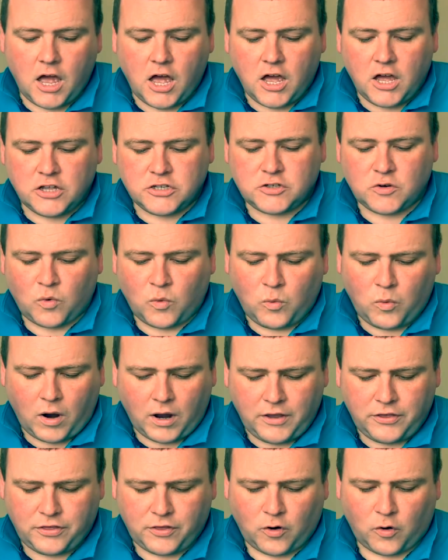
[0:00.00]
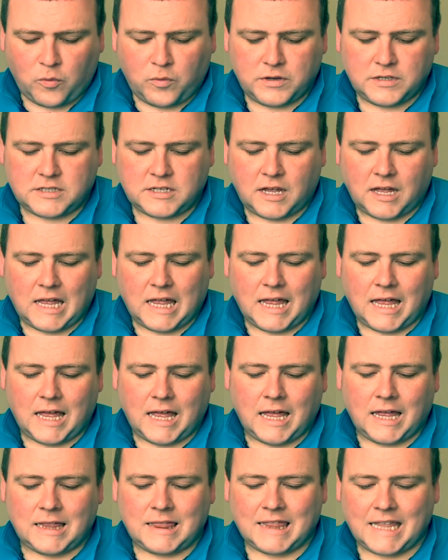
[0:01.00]
So what I thought was,
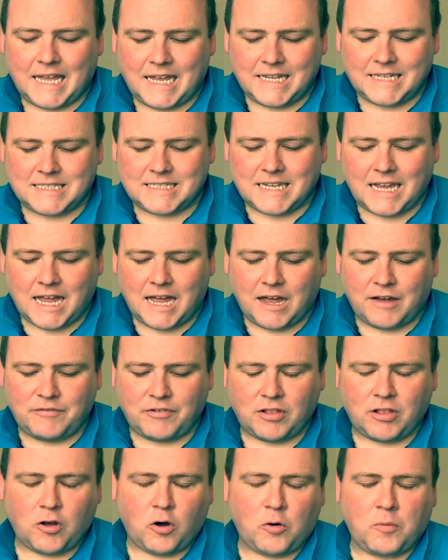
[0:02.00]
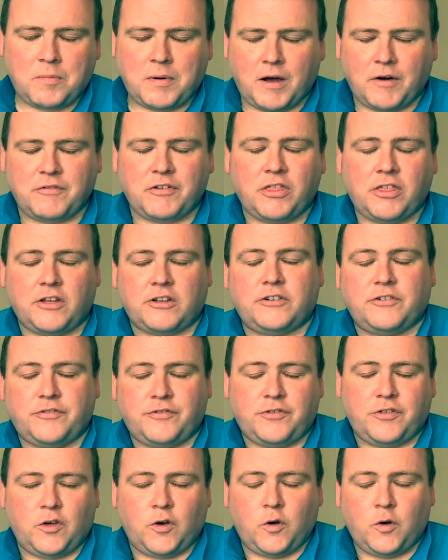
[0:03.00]
let's have a little bit of a run
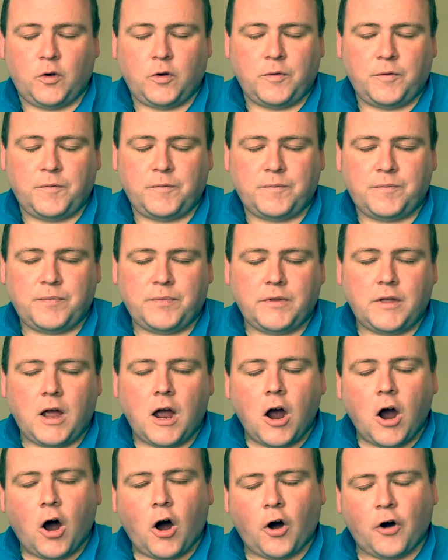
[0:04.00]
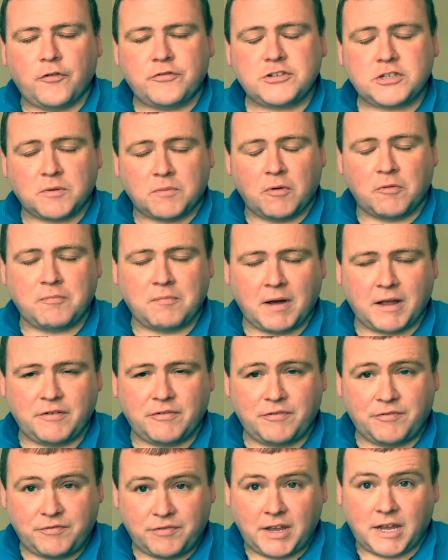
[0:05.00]
through of some of my
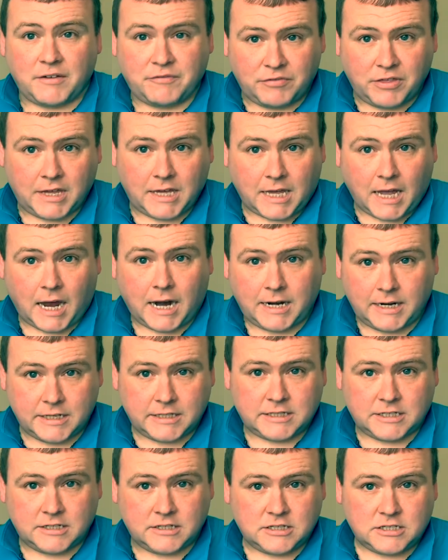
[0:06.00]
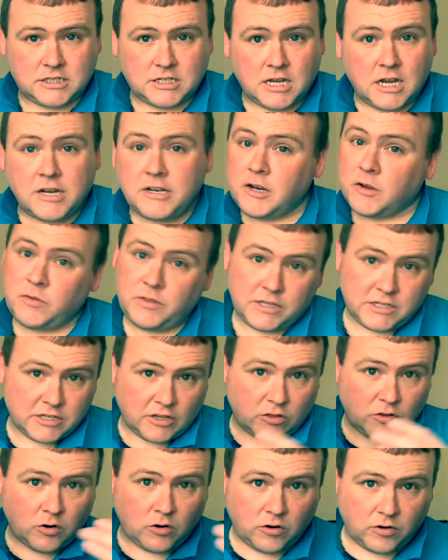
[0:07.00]
favourite characters. Now, these are
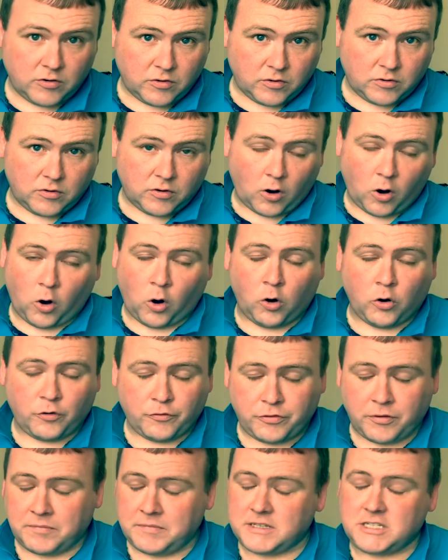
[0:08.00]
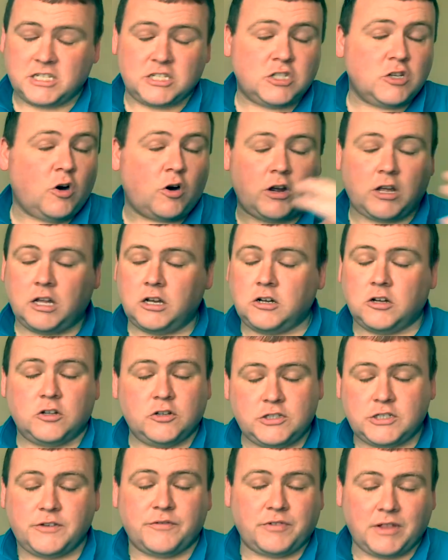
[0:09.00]
not all of them. This is not a
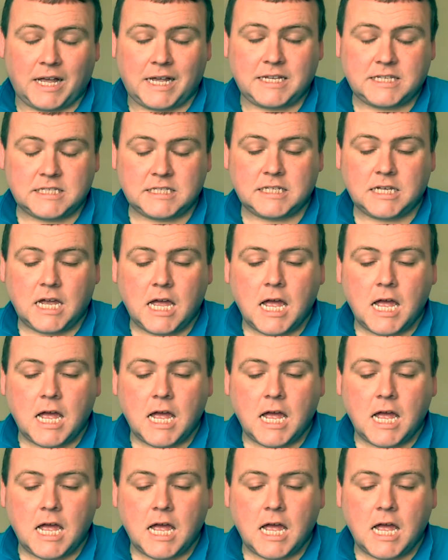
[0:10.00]
conclusive list.